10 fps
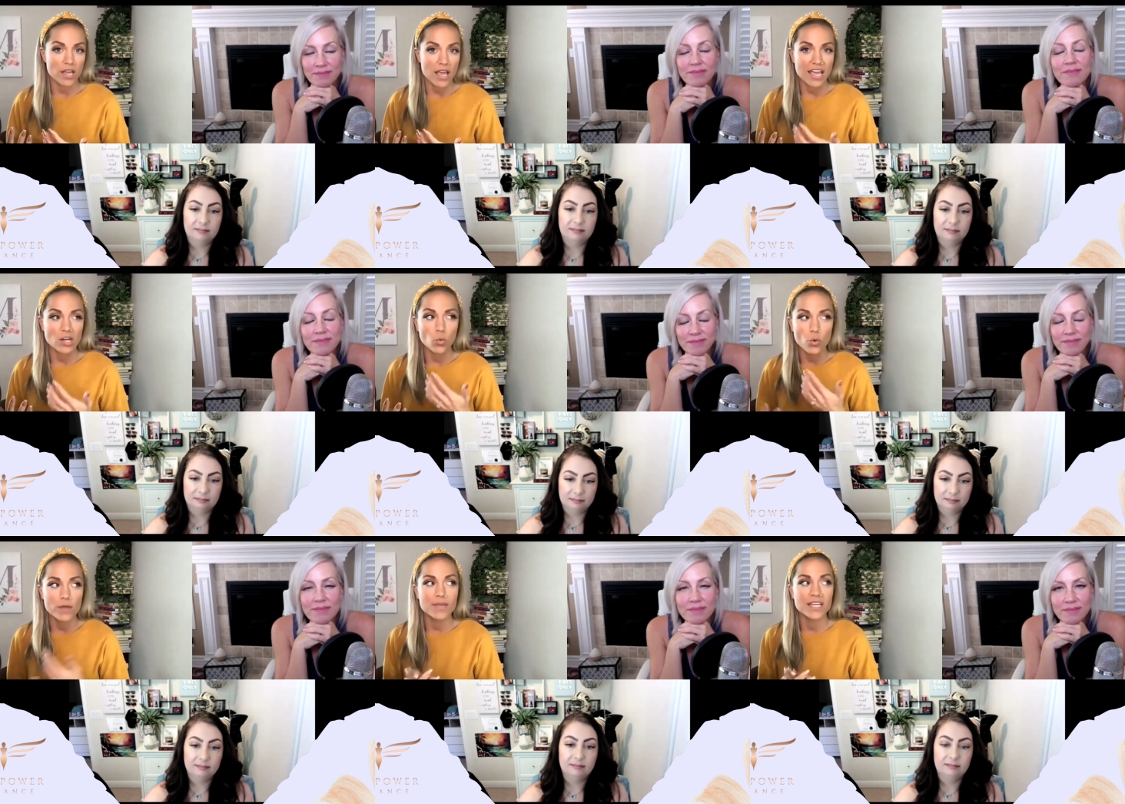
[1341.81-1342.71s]
Speaker 1: And
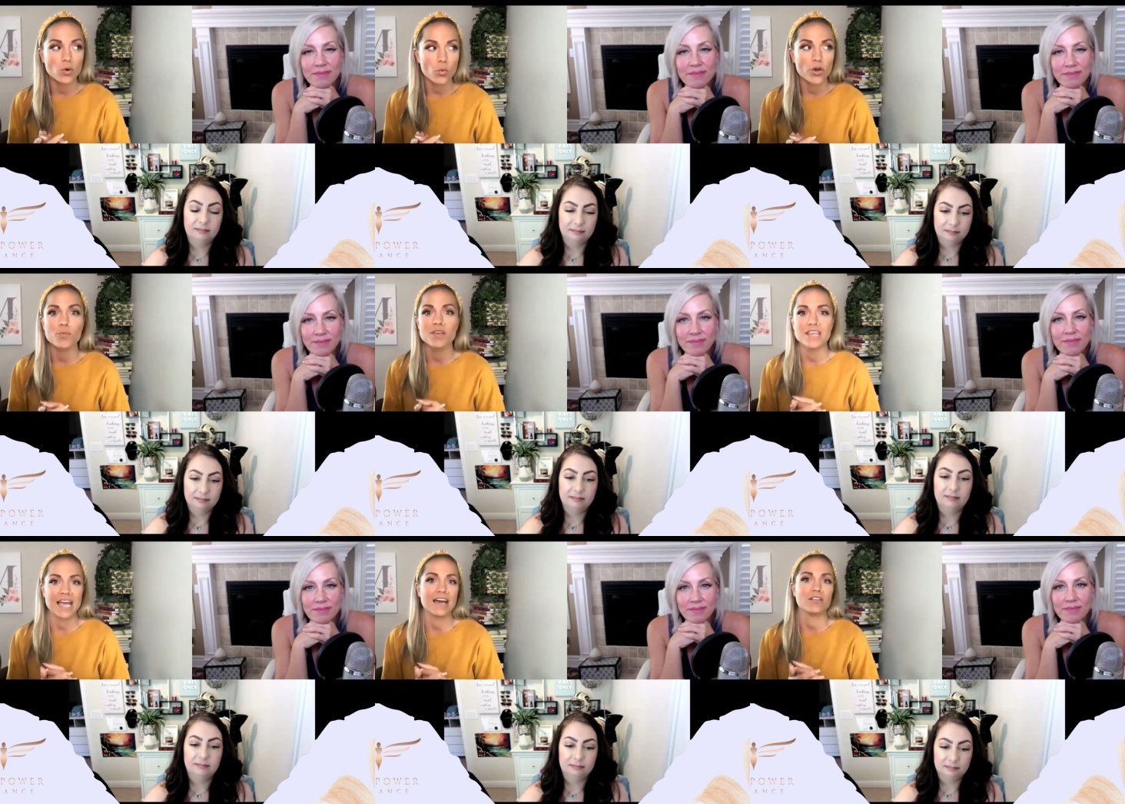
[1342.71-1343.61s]
women will be the
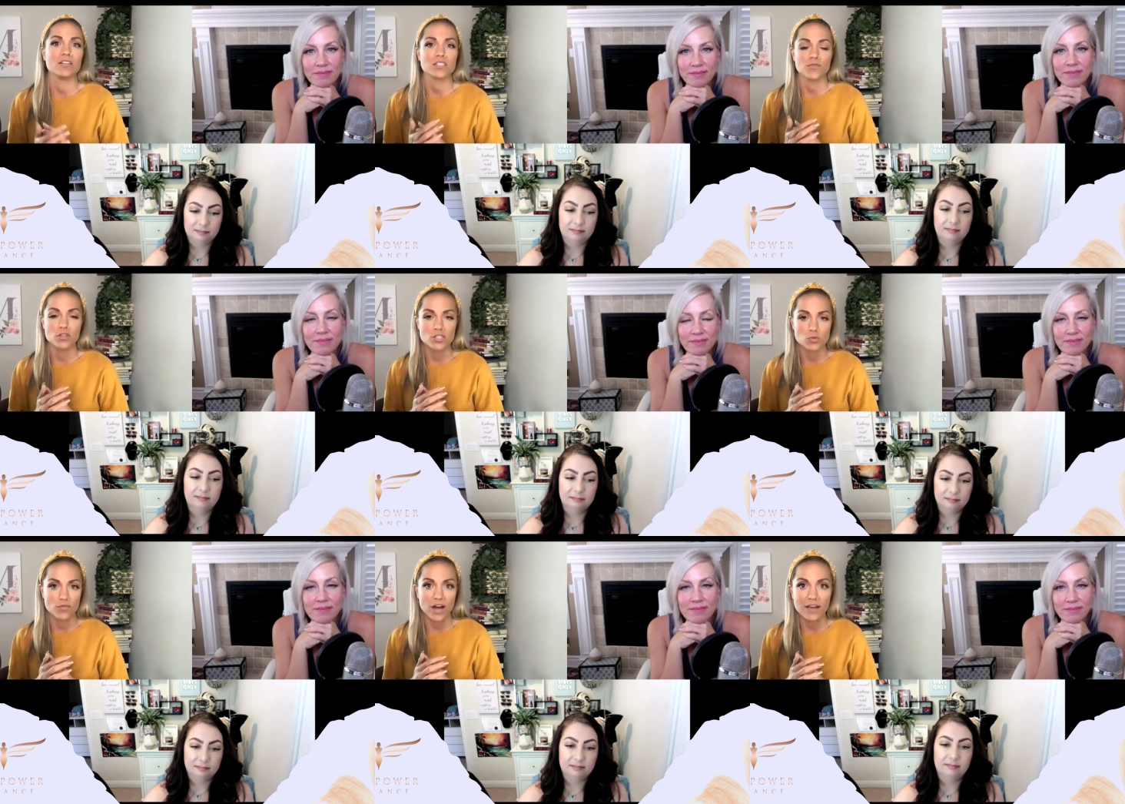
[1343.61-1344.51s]
catalyst for this
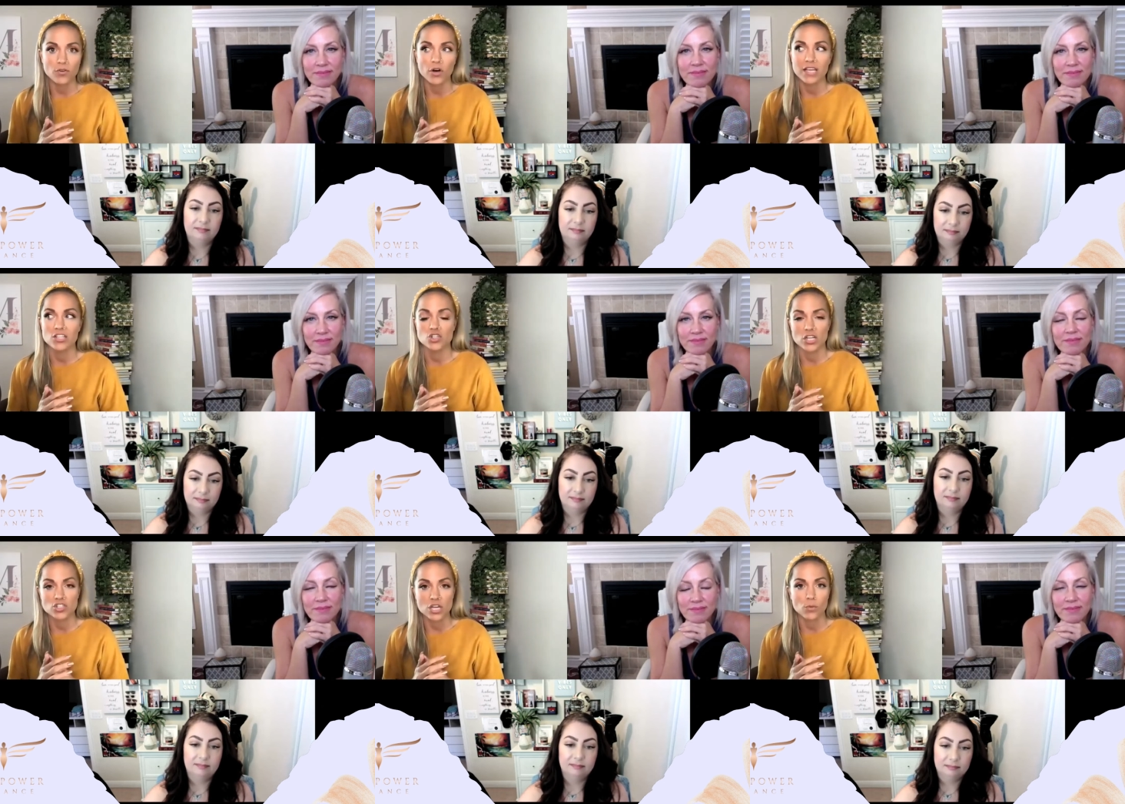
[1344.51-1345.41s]
revival and the
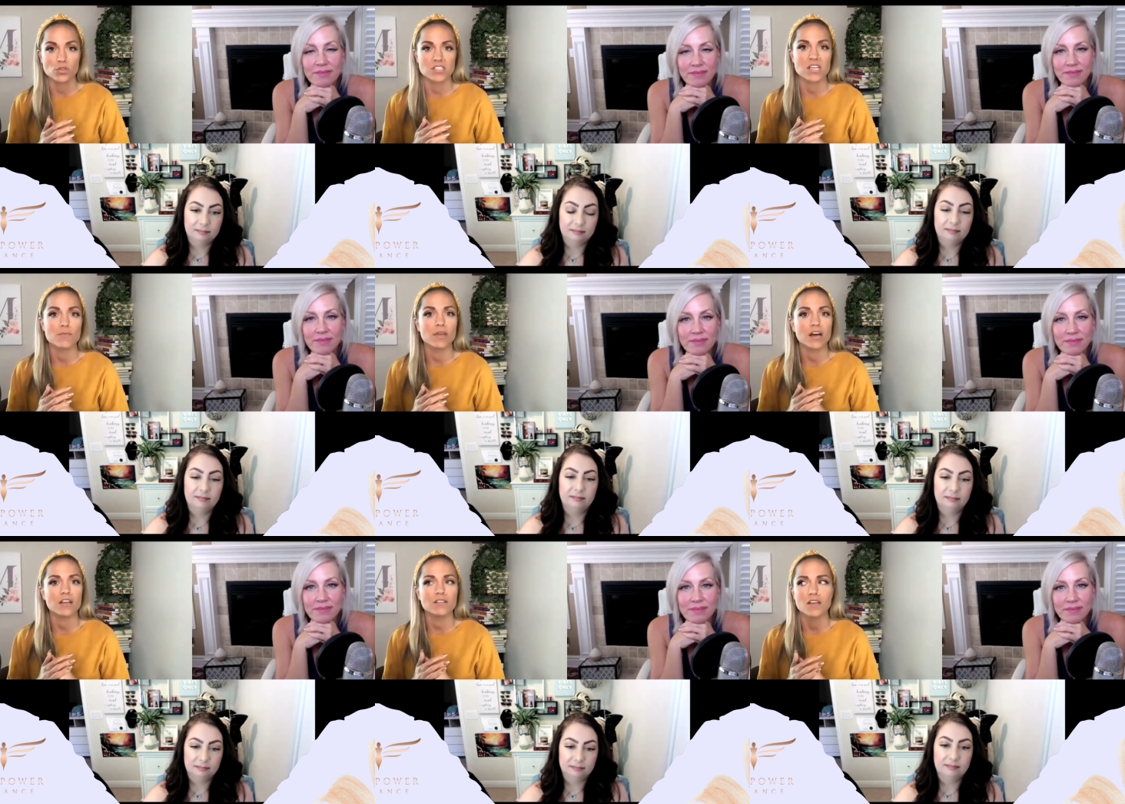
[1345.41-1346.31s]
change that we're seeing,
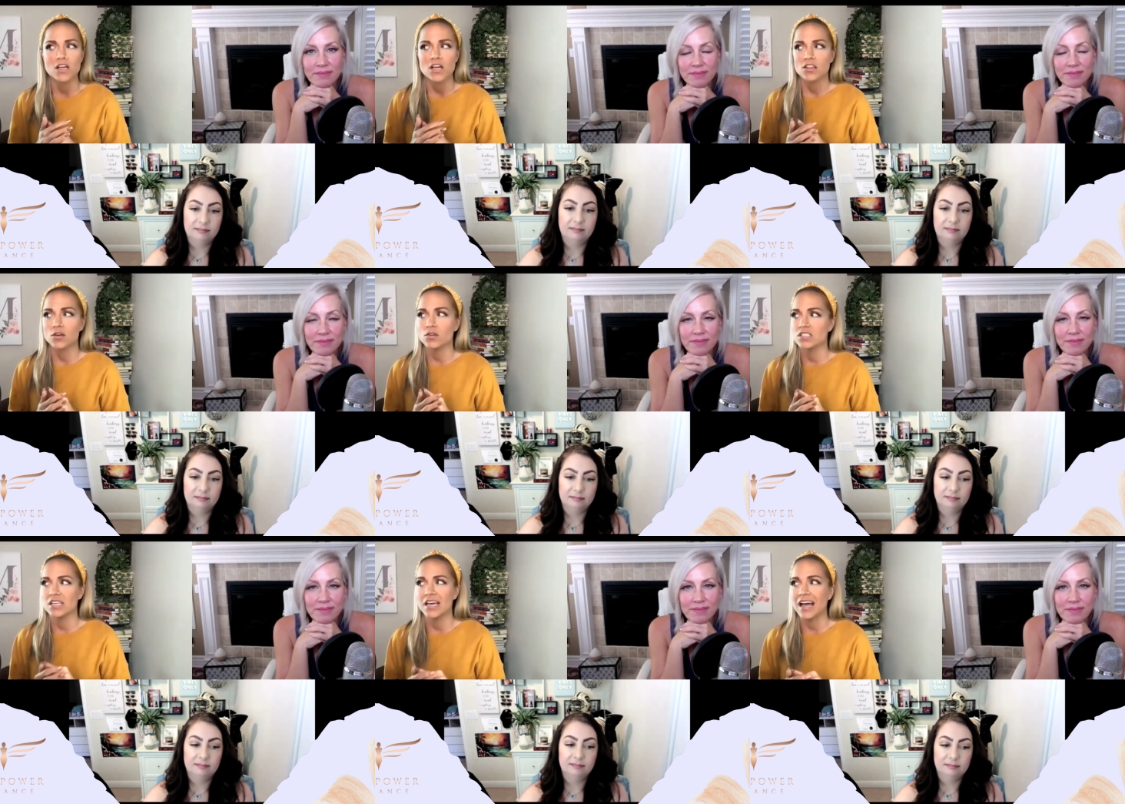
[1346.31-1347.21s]
because they're just
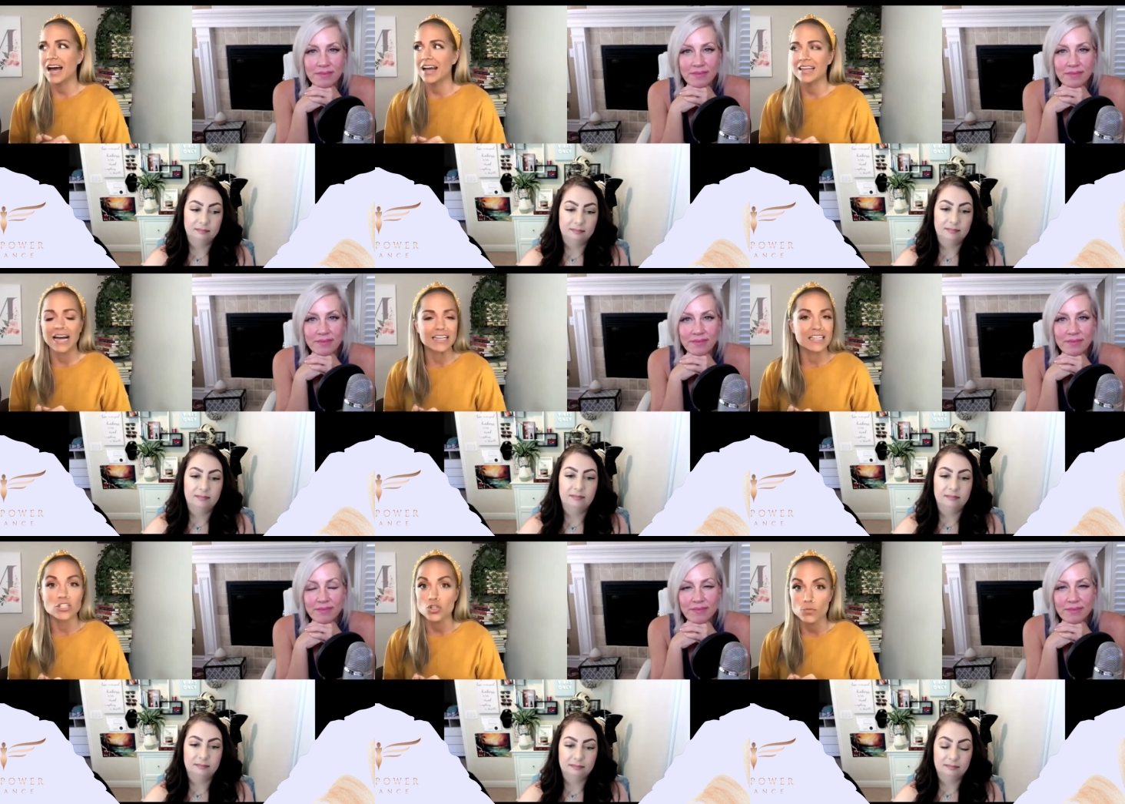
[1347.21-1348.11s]
like, I need
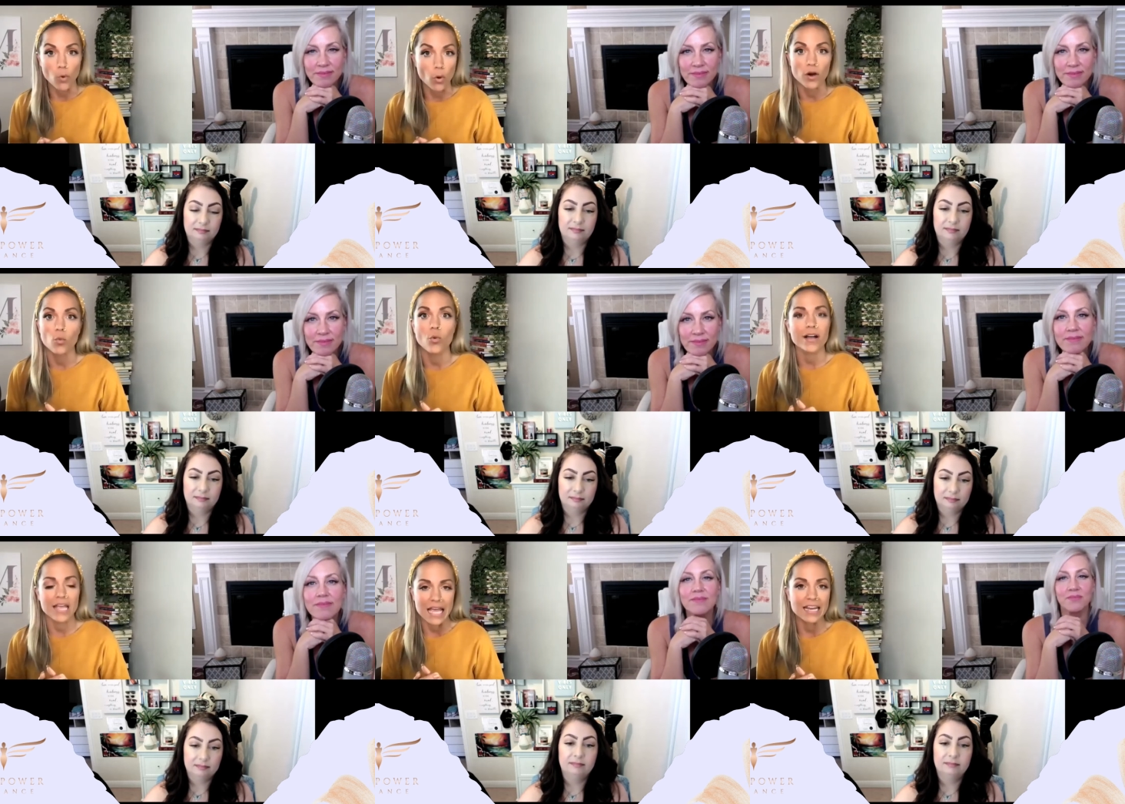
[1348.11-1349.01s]
to do more. What
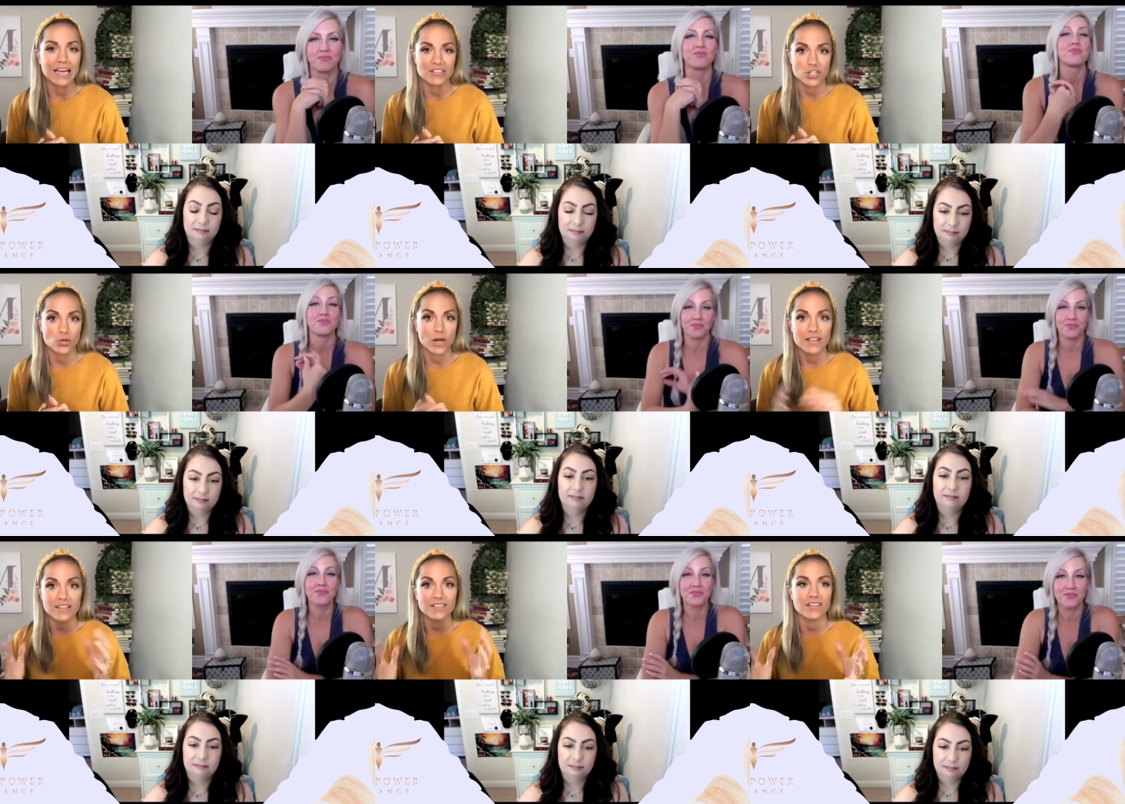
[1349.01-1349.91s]
can I do? And
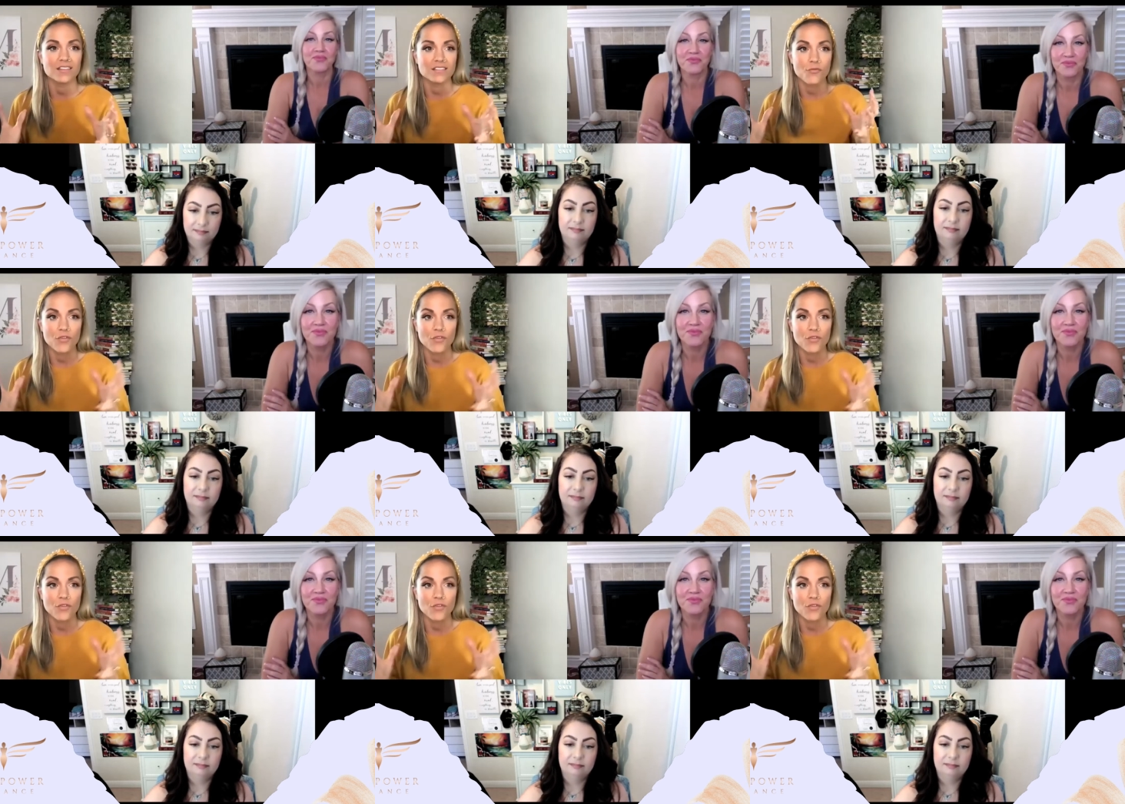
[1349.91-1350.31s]
this is the